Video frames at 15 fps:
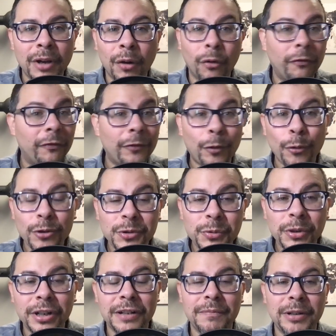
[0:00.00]
of course we're
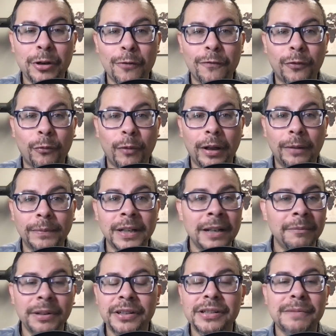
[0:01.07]
going to be overwhelmed
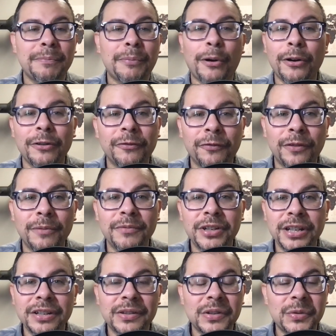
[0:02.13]
because apart from
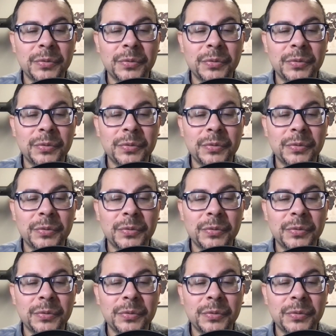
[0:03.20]
Jesus,